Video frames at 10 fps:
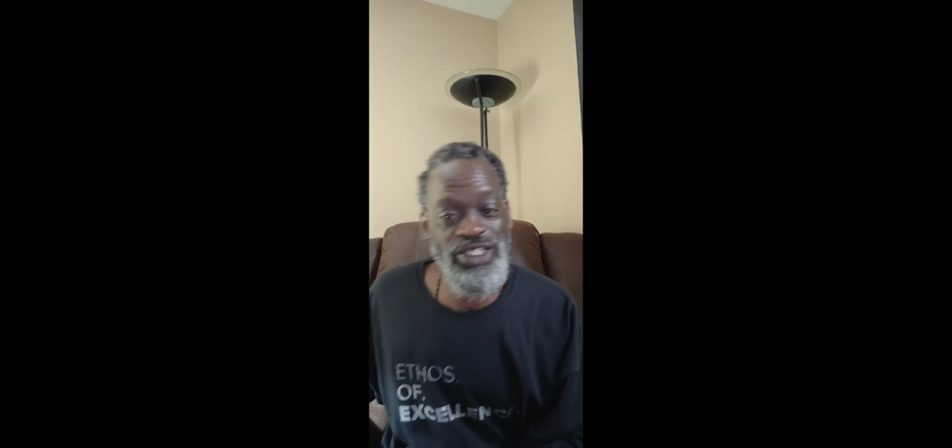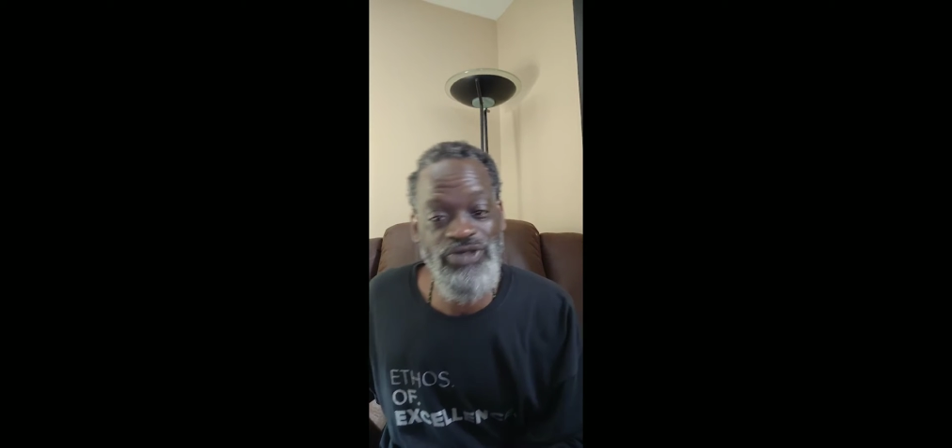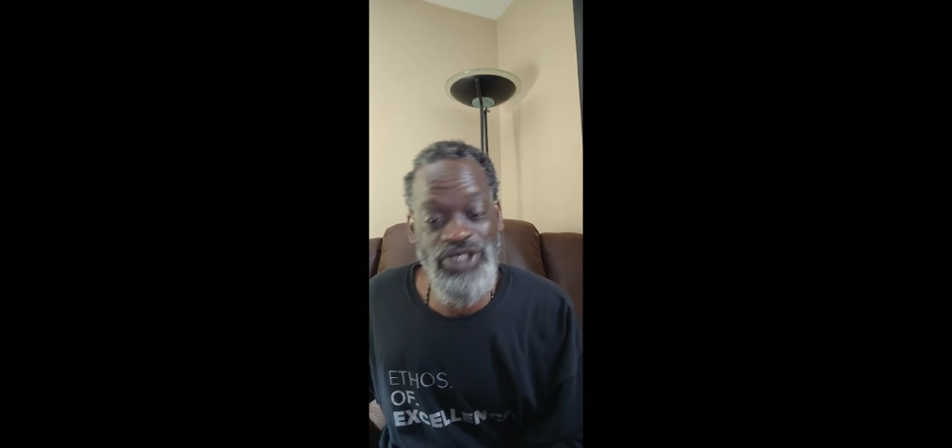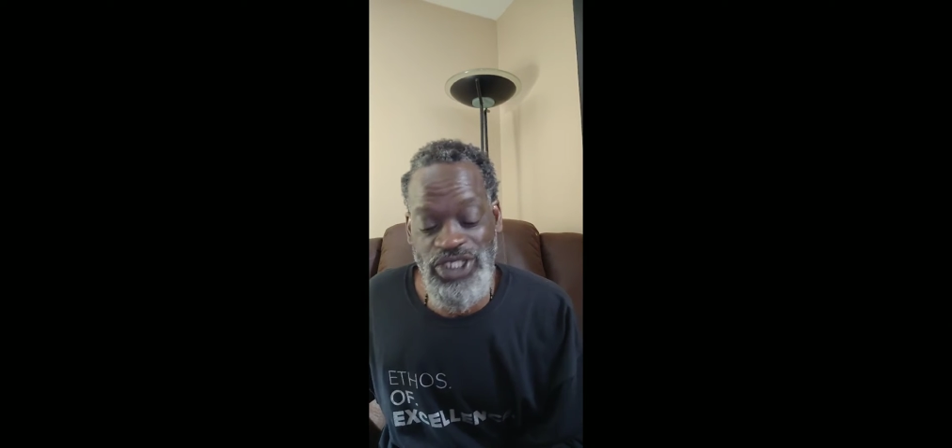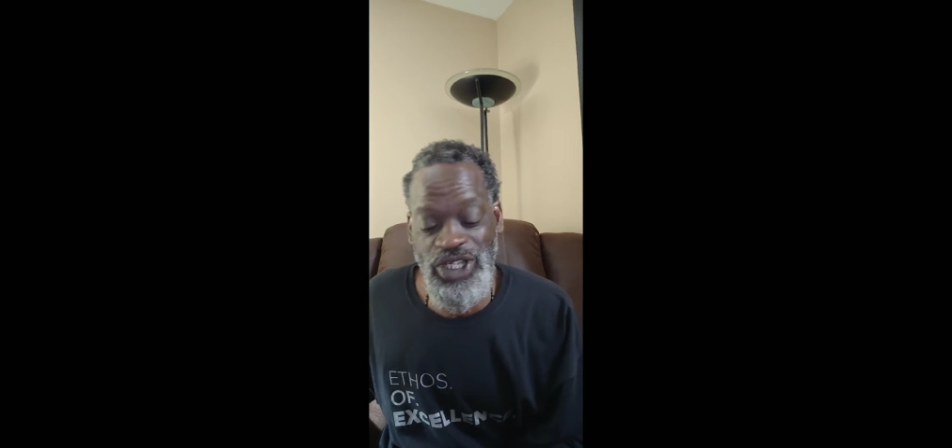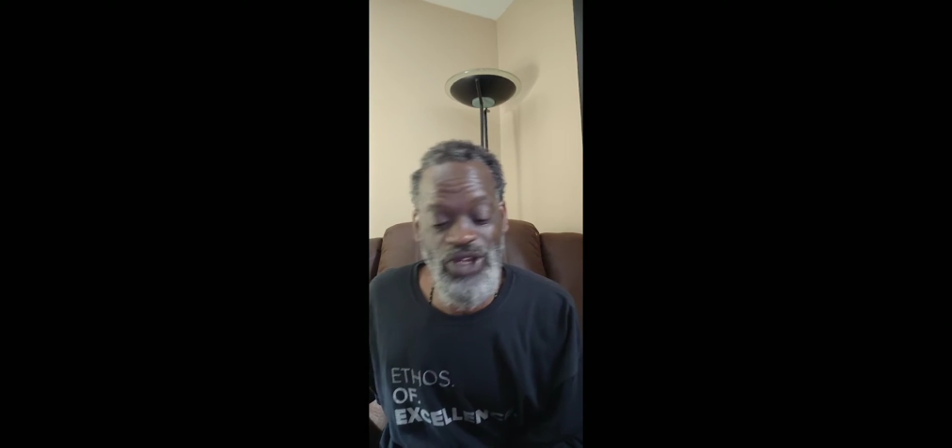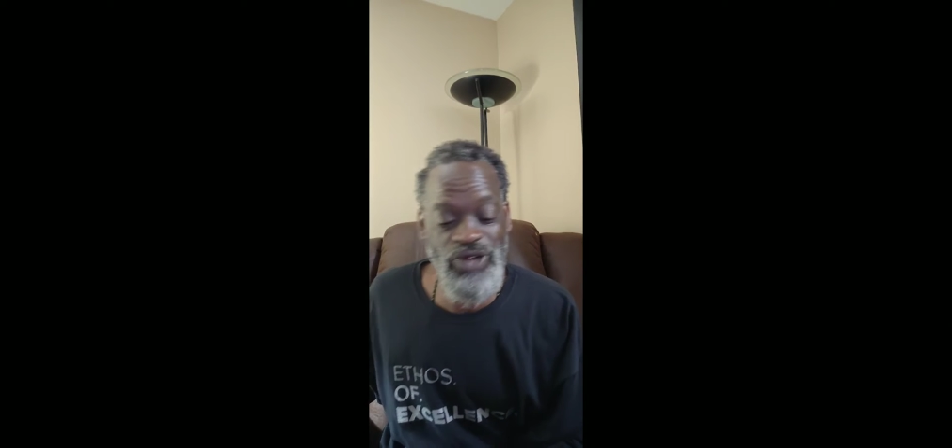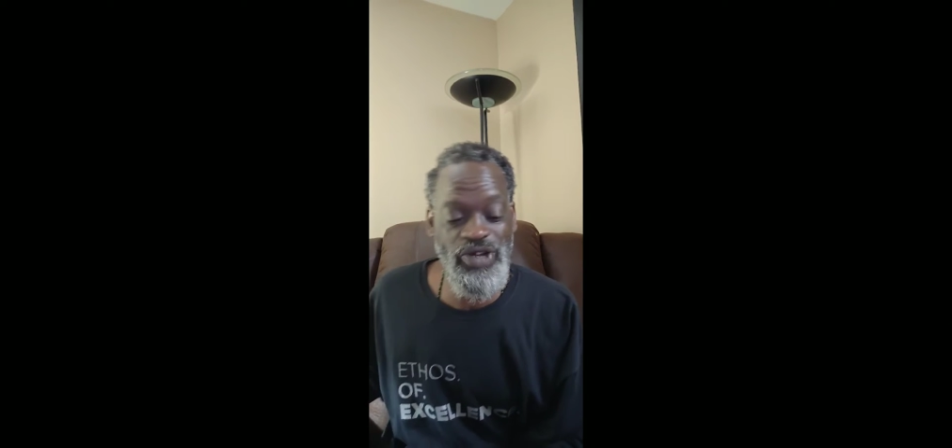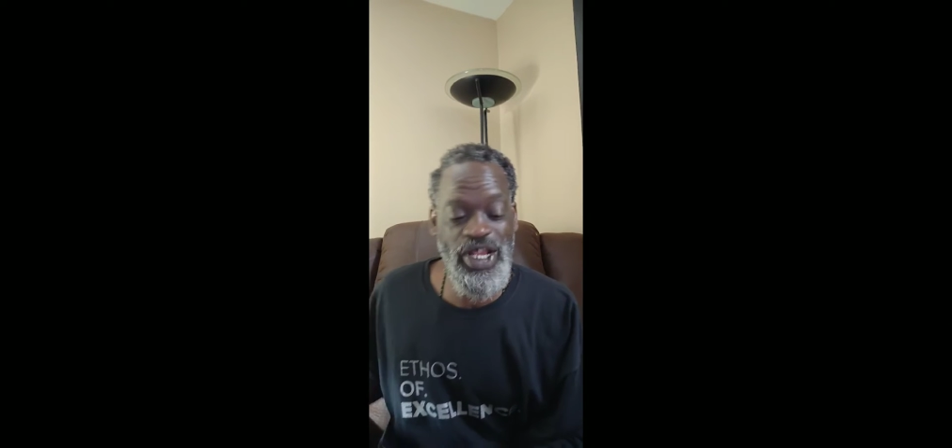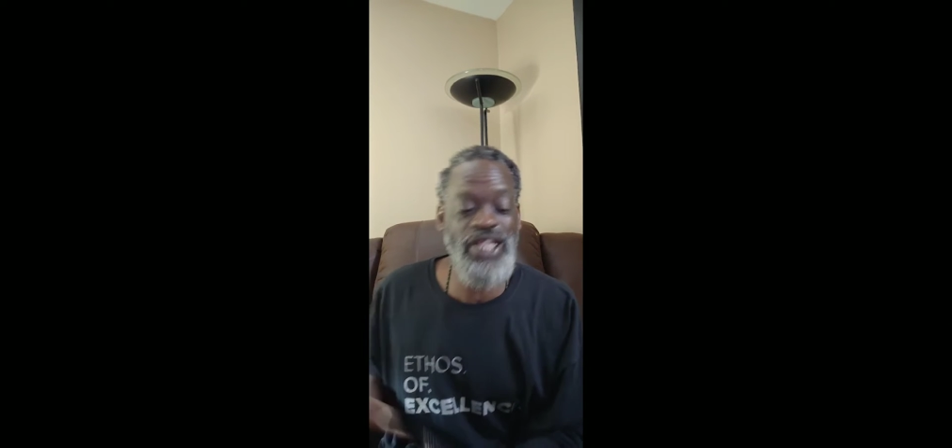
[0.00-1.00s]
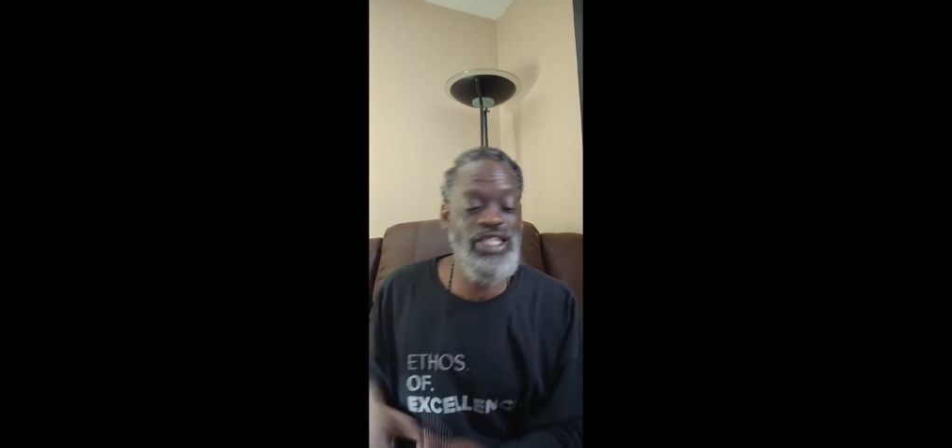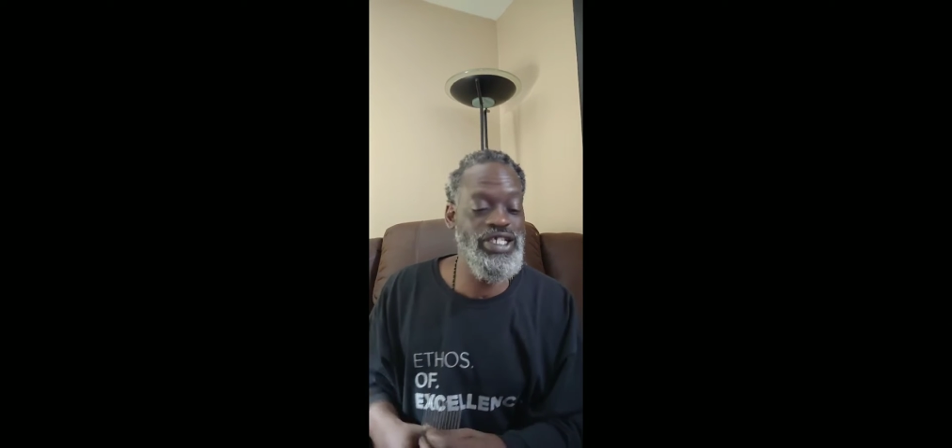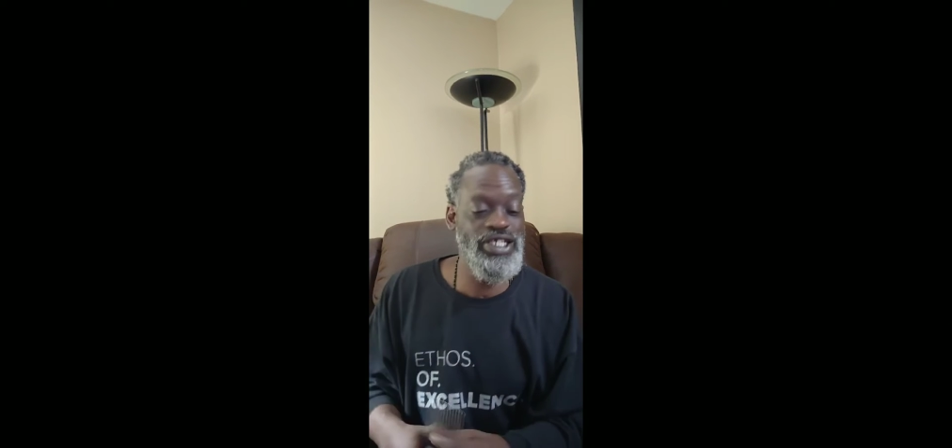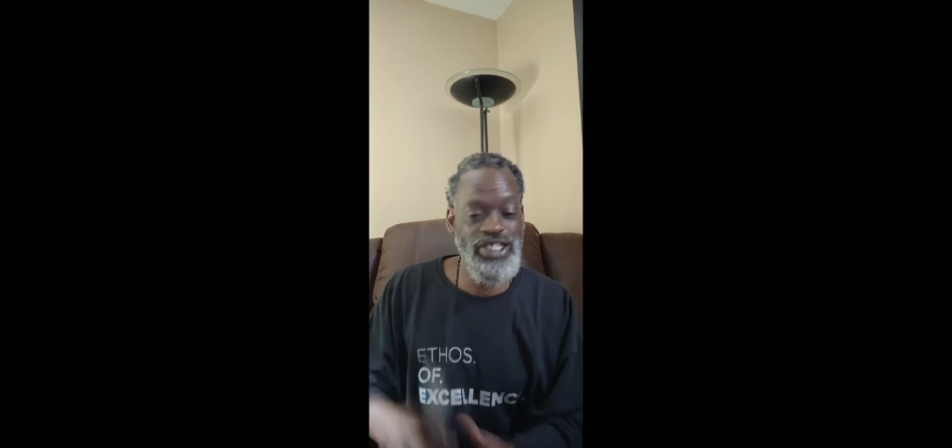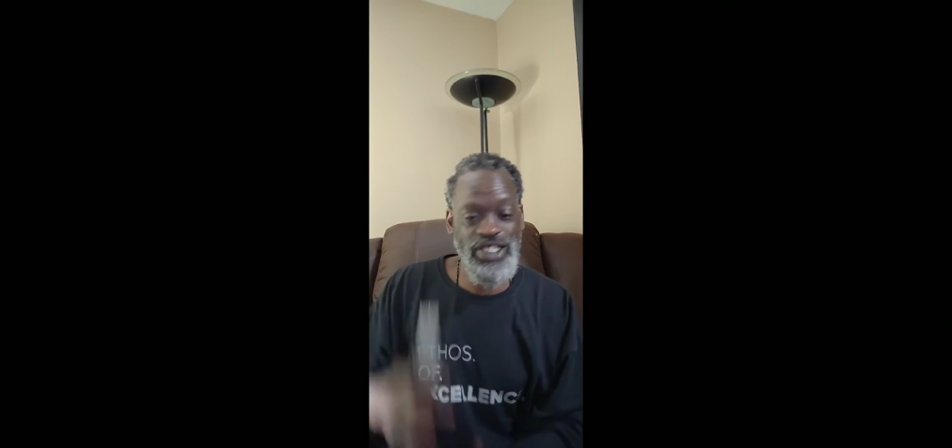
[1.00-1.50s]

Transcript: do the song without the